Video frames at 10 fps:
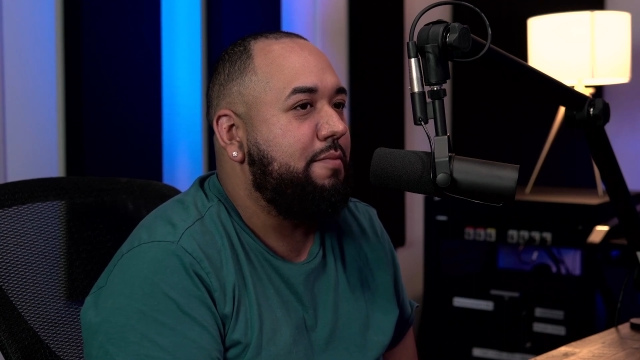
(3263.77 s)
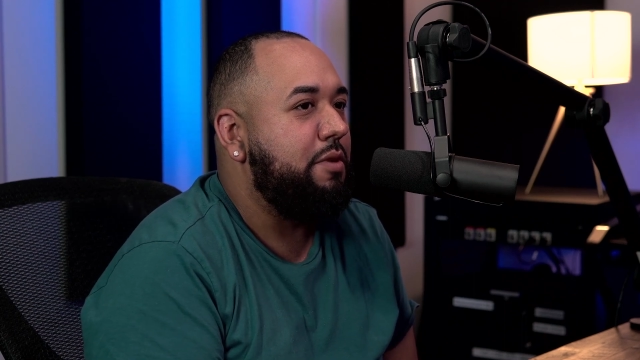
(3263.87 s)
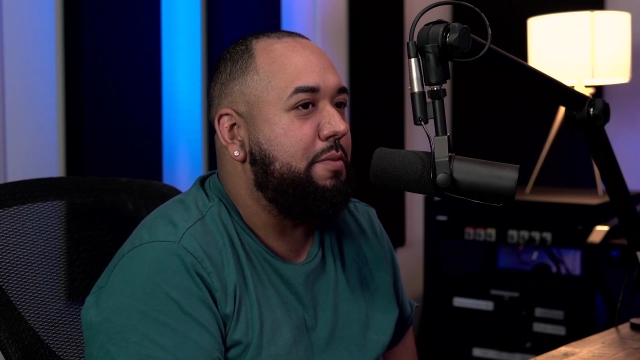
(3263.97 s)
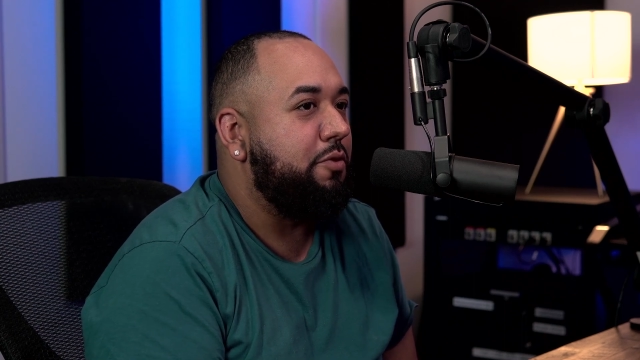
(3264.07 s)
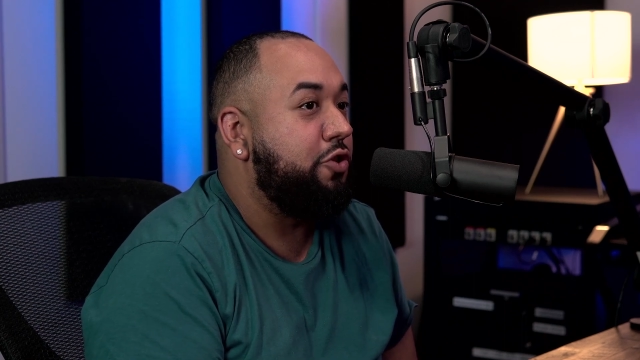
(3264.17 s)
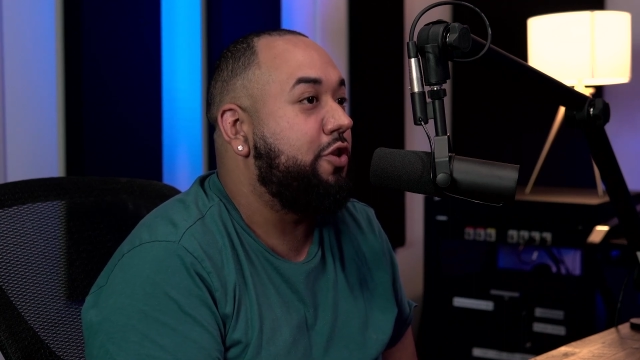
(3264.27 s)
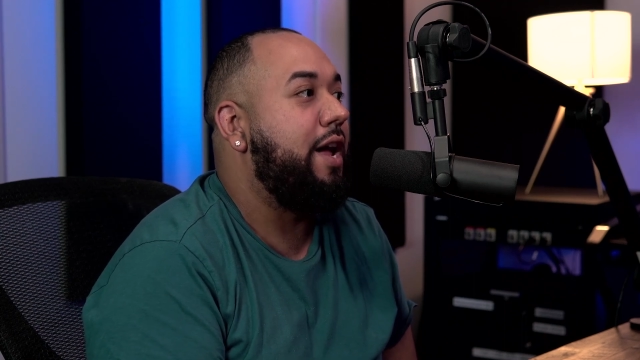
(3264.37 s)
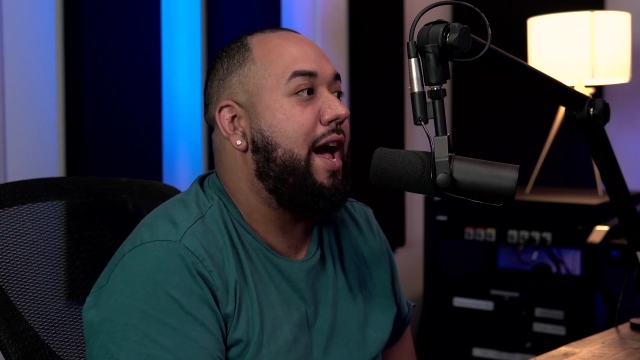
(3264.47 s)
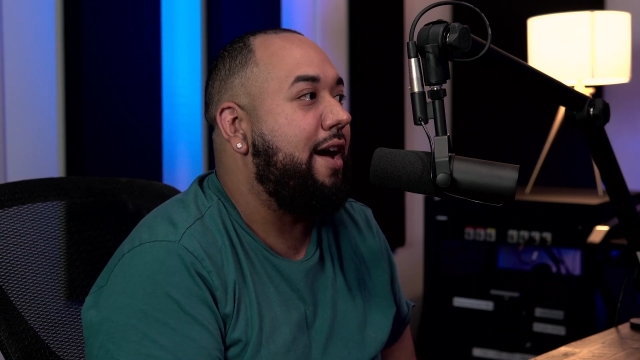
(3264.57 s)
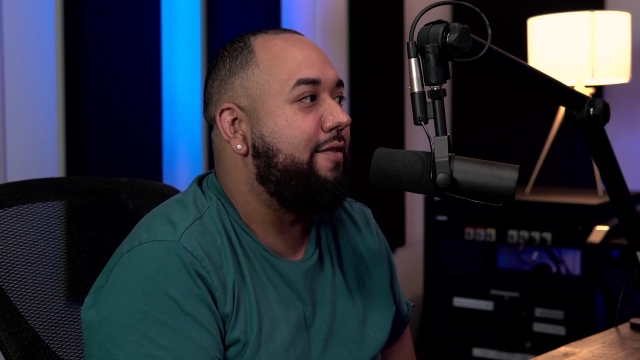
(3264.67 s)
people should
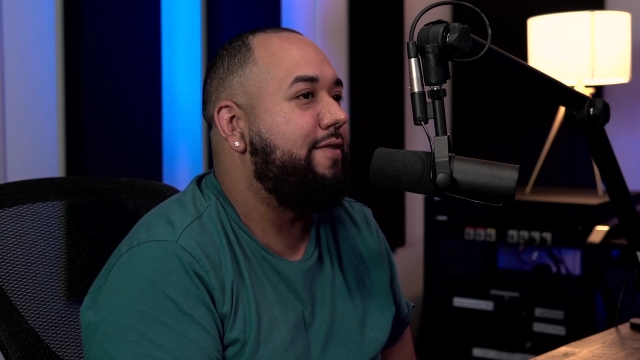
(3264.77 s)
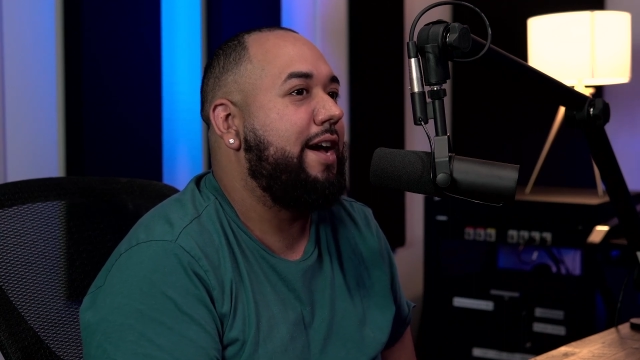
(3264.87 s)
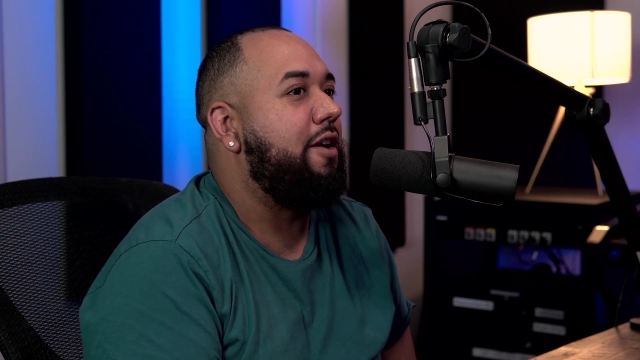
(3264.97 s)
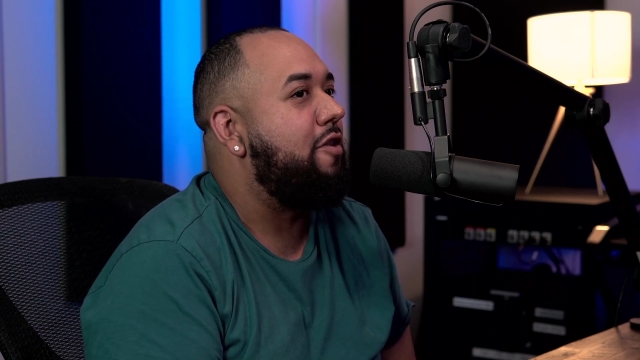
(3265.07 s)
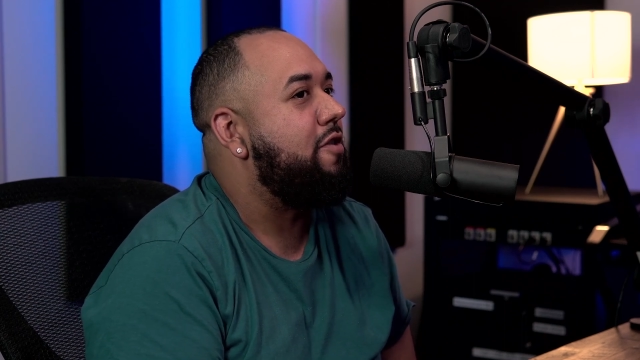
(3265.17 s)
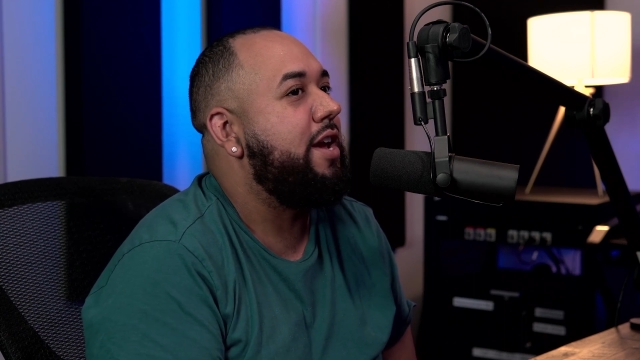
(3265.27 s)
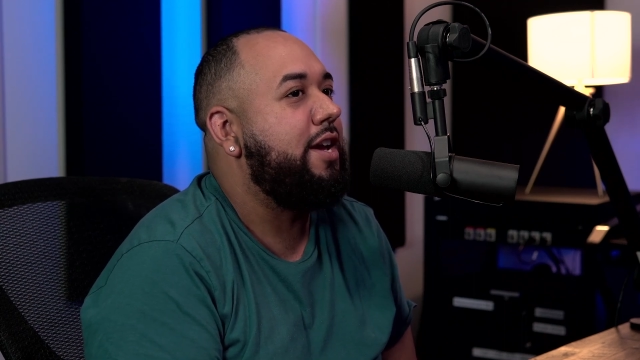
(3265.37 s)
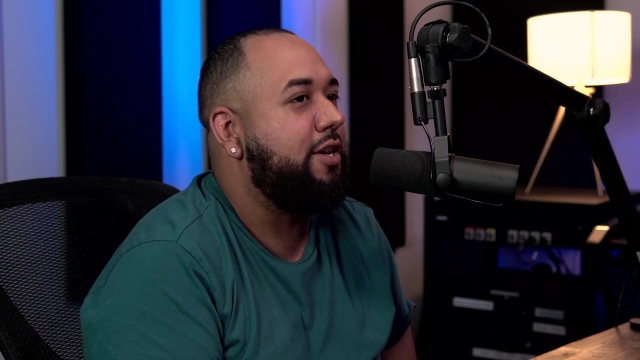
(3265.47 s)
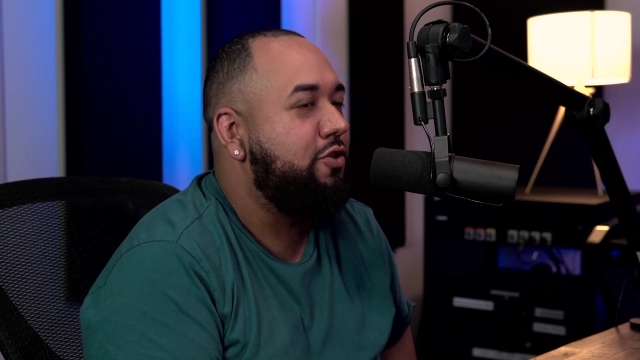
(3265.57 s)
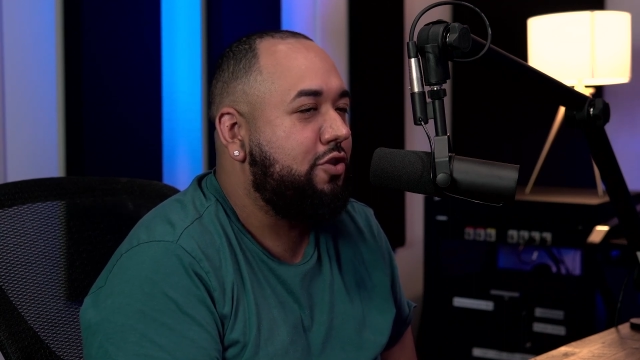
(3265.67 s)
have at our
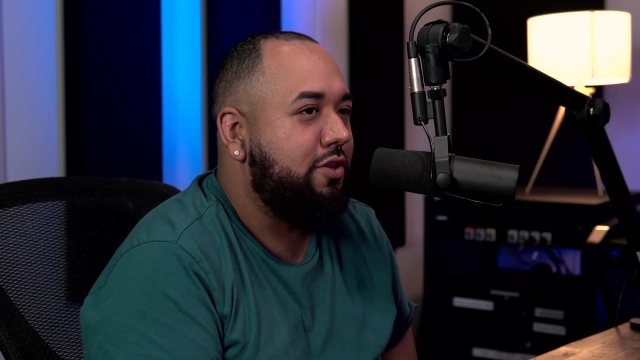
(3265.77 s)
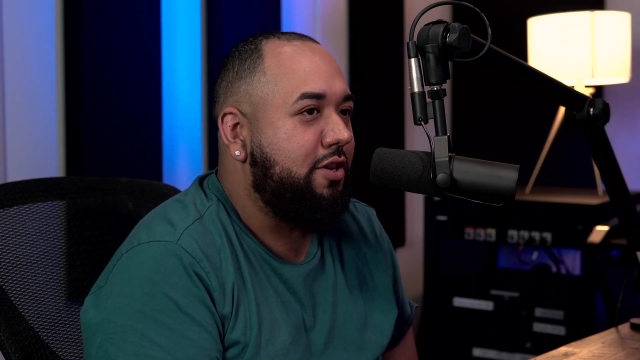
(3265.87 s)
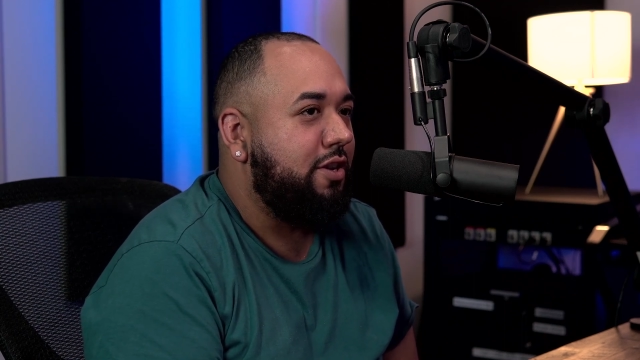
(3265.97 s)
age,